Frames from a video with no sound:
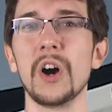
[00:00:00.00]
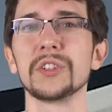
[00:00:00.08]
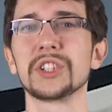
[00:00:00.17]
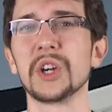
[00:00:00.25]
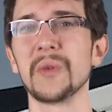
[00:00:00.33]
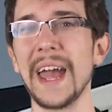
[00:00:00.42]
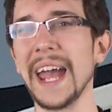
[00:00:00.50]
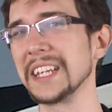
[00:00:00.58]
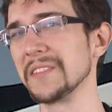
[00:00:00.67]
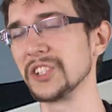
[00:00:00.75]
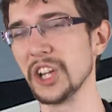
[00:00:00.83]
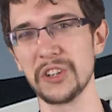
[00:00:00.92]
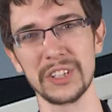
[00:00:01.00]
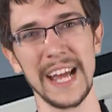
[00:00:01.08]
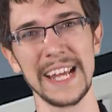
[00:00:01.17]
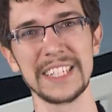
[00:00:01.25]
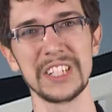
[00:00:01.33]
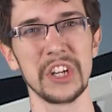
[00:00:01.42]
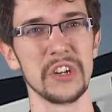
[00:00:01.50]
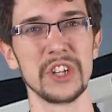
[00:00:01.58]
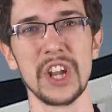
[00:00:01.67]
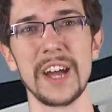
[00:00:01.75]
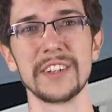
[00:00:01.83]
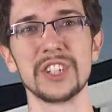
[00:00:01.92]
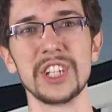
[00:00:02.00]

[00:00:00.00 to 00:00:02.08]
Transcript: Also, active shutter glasses are not